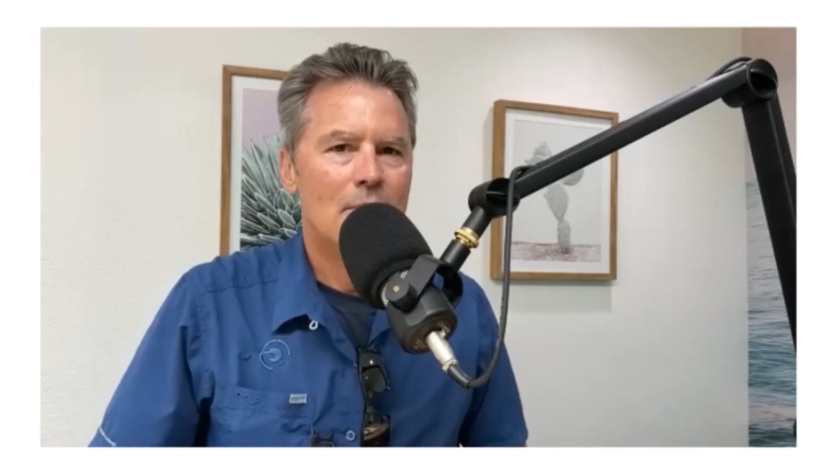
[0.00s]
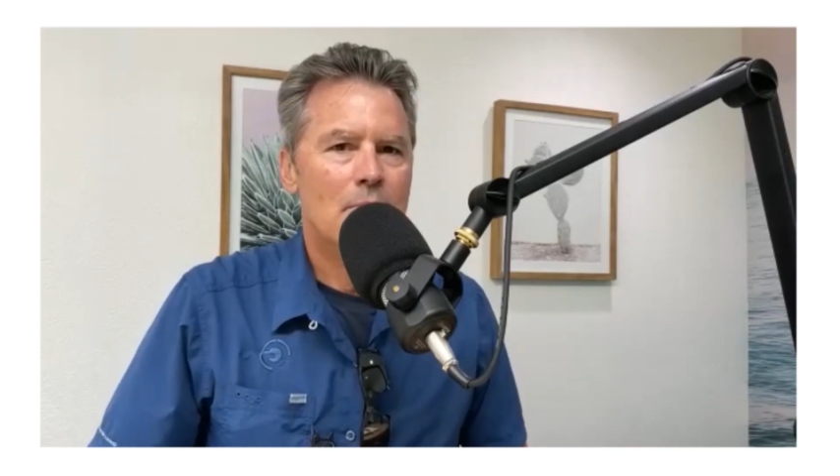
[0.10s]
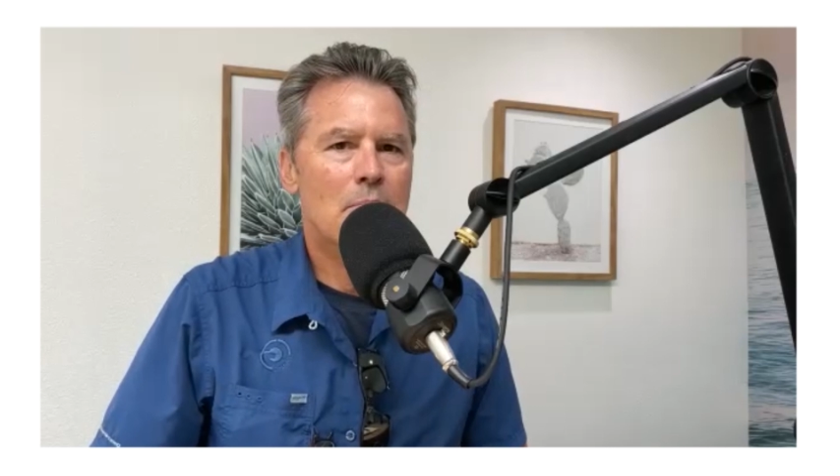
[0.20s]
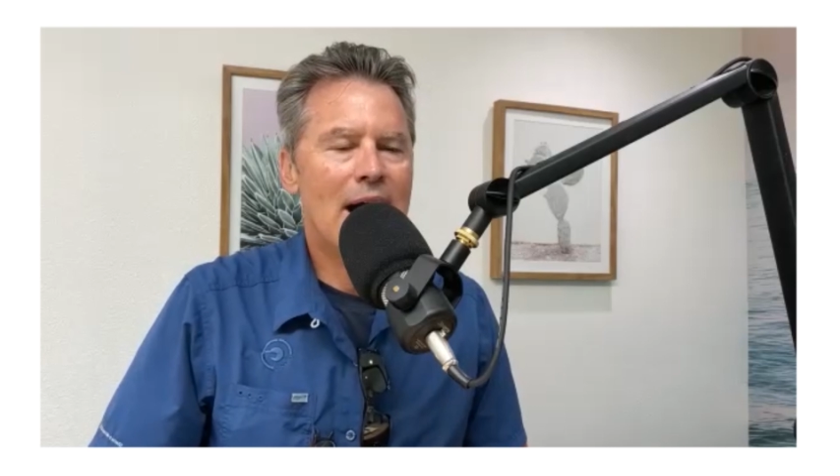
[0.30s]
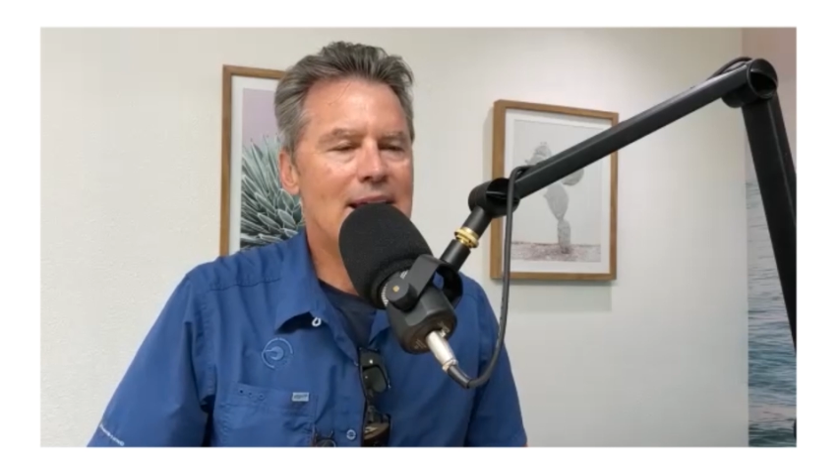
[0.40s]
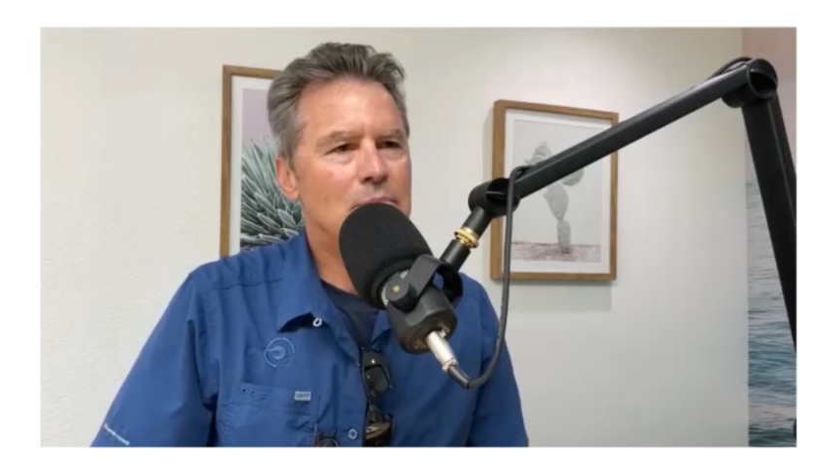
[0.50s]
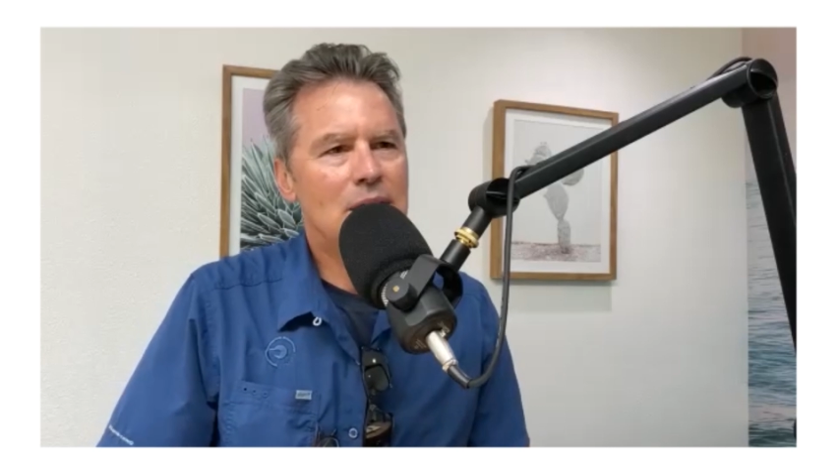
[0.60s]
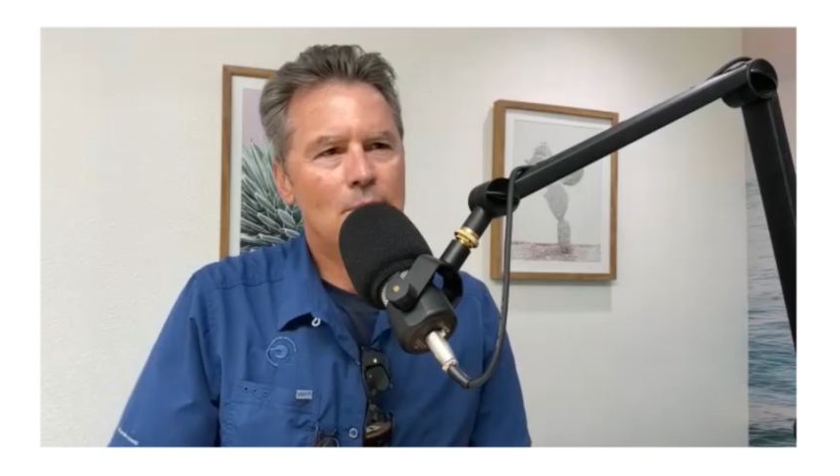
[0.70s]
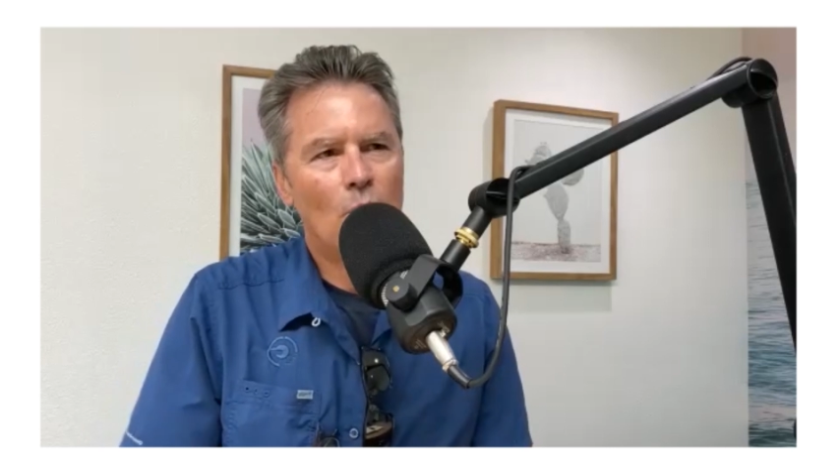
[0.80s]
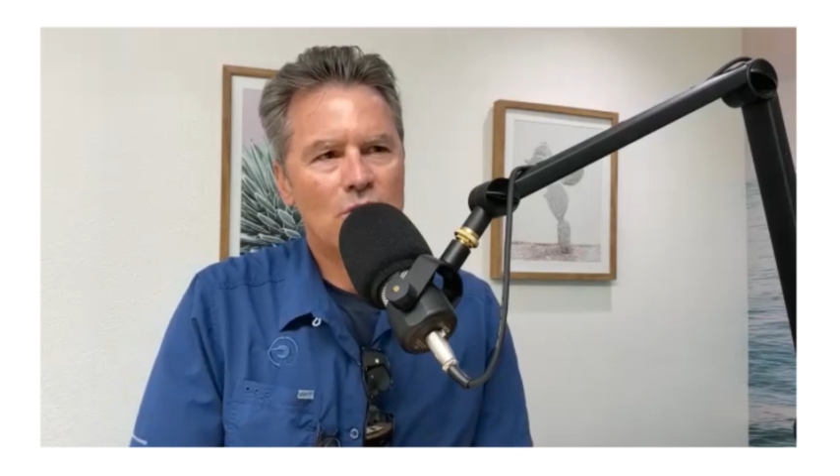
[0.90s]
might
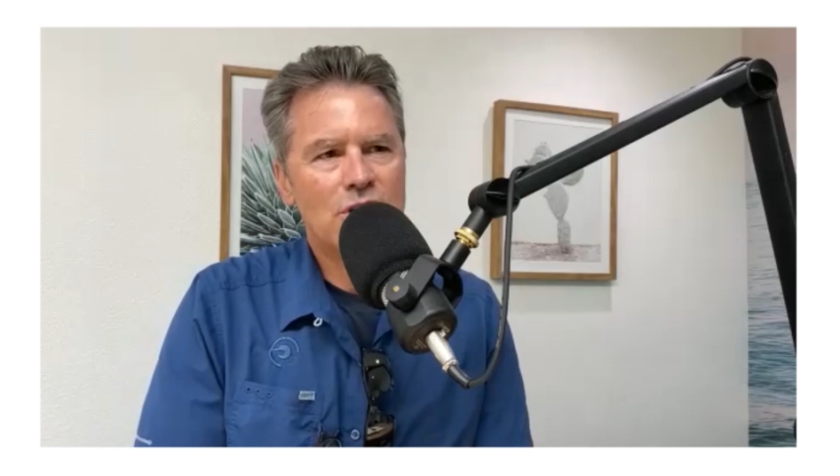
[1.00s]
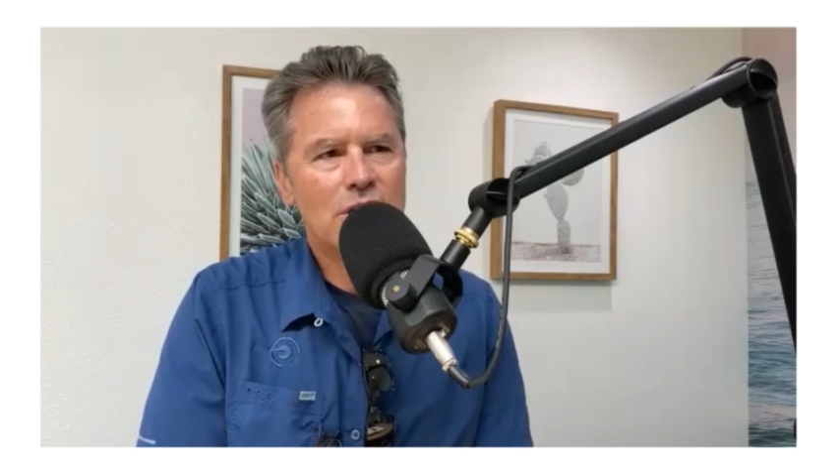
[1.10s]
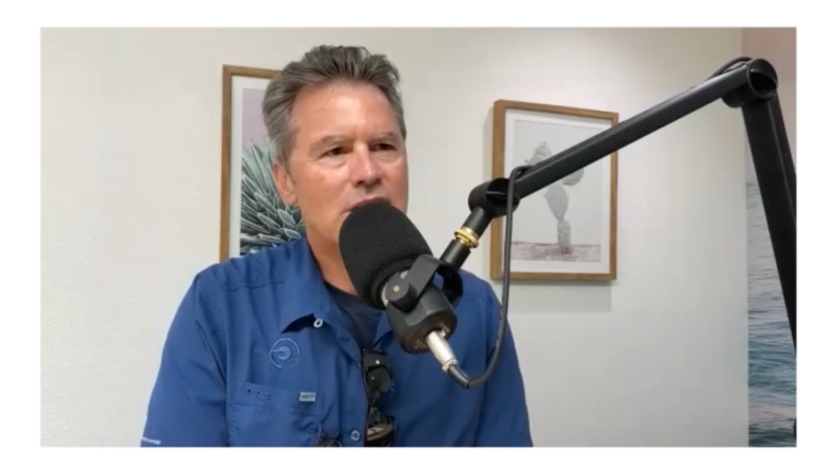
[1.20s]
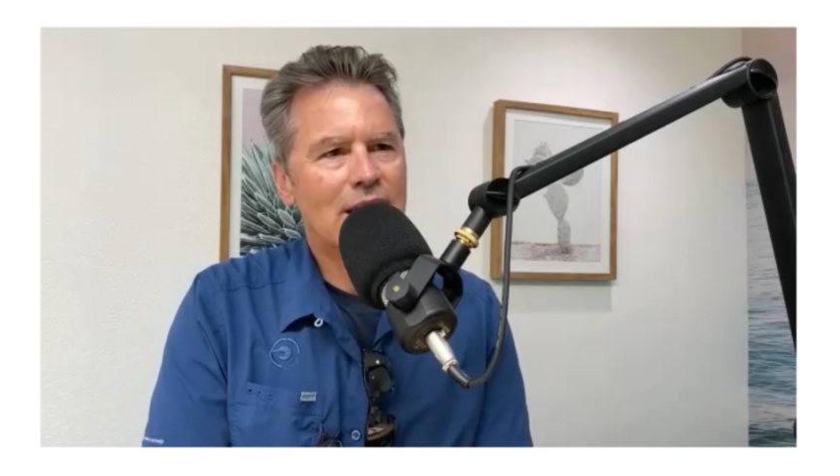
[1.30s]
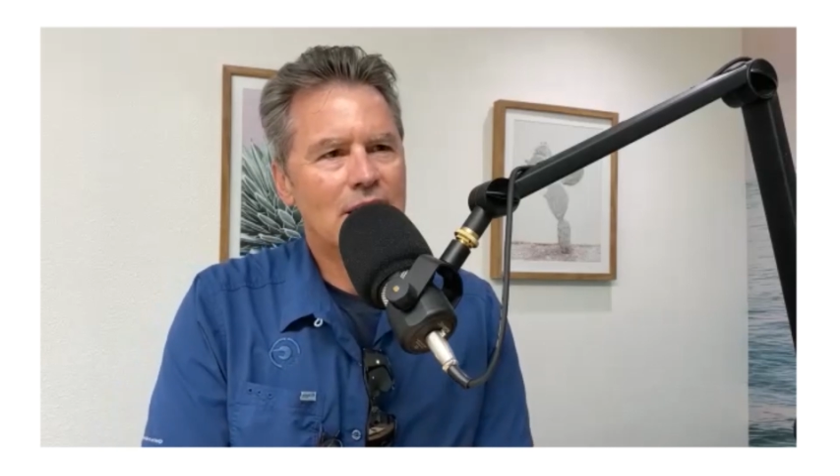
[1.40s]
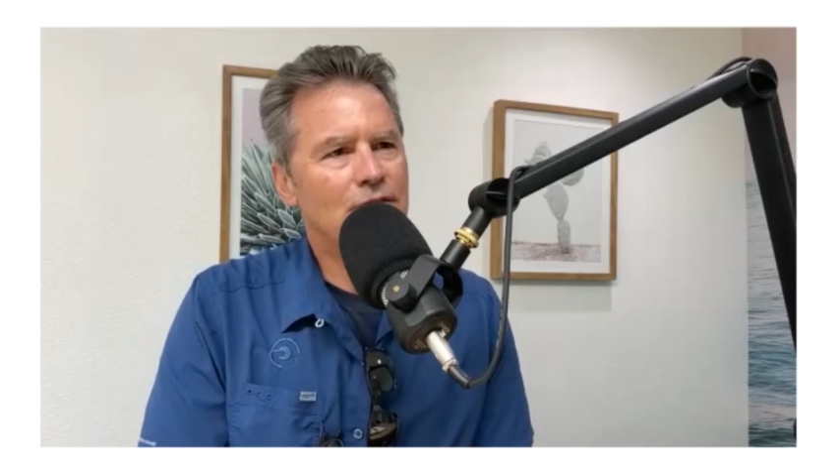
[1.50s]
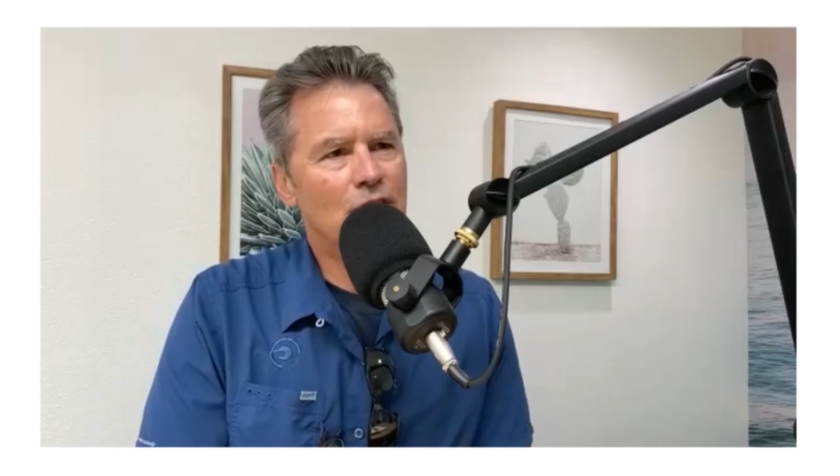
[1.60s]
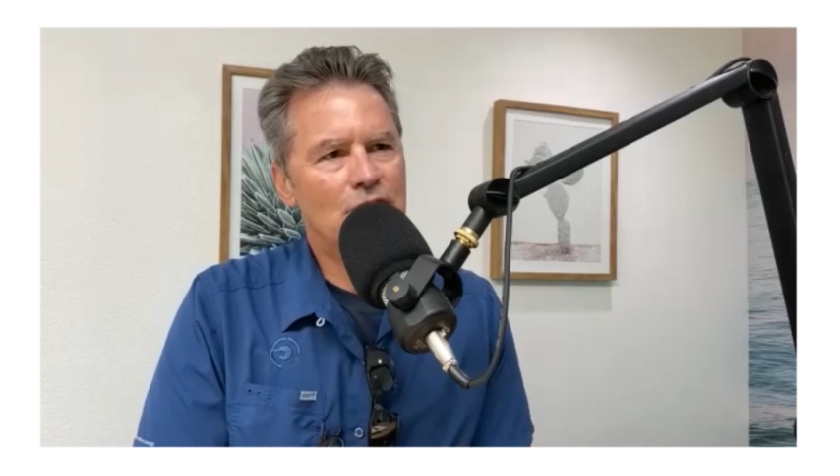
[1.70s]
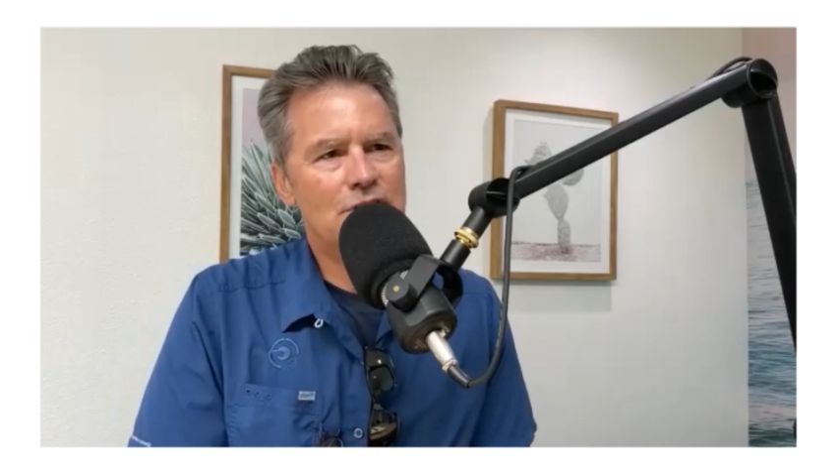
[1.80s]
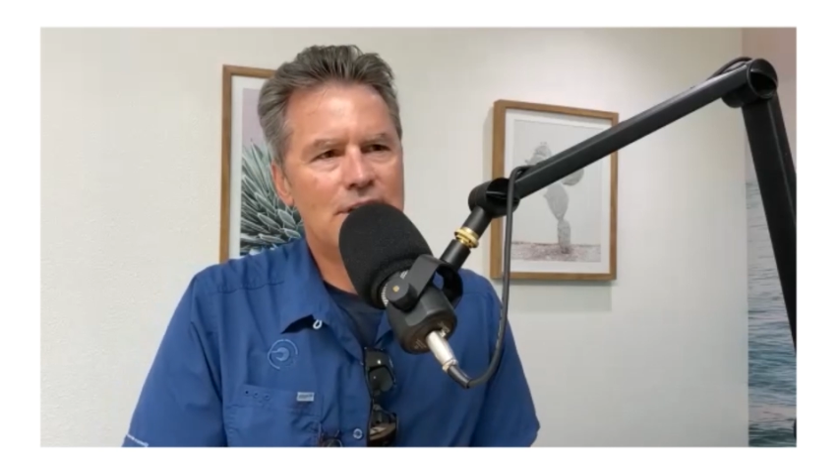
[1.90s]
be more
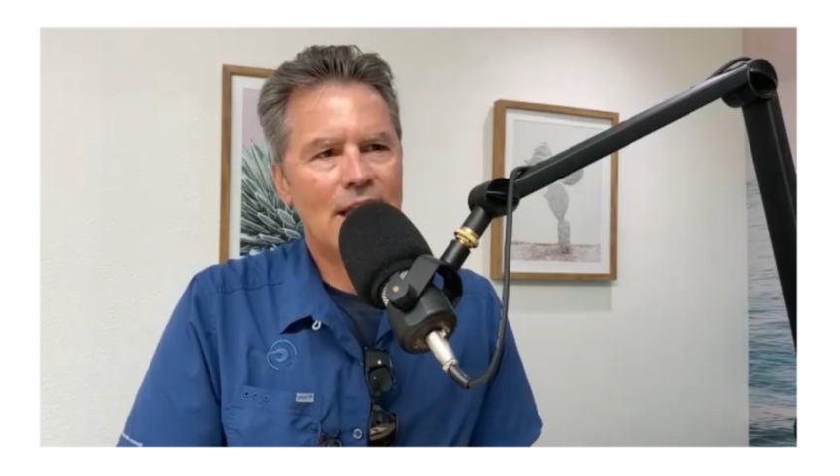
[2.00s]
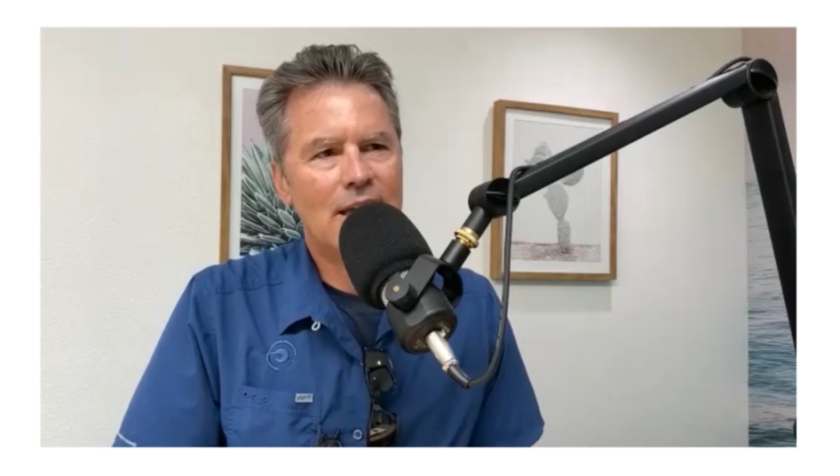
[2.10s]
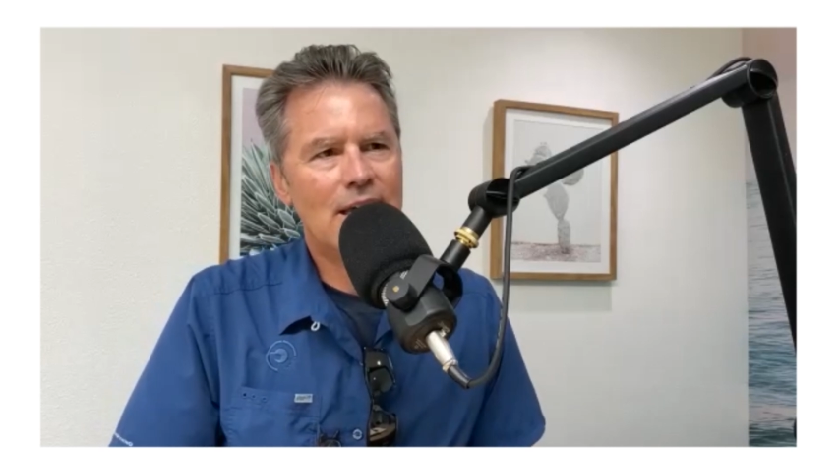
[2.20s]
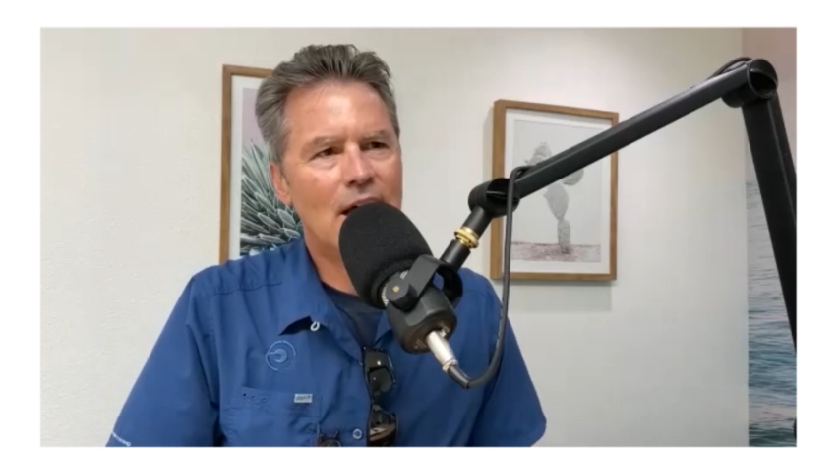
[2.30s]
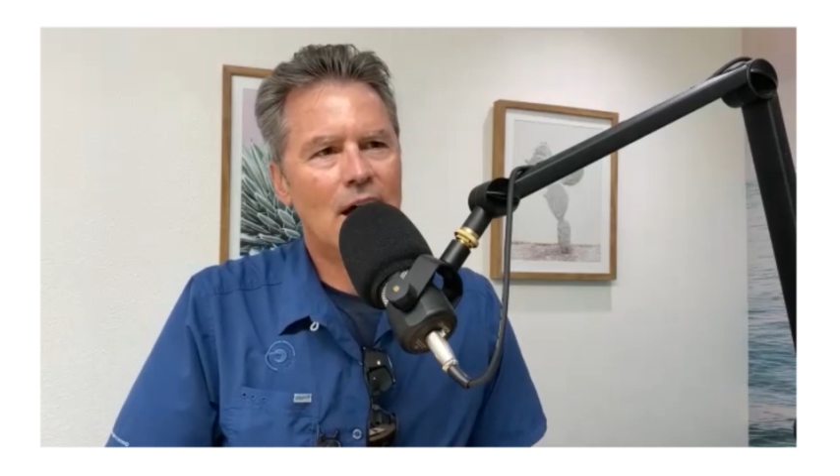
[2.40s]
successful selling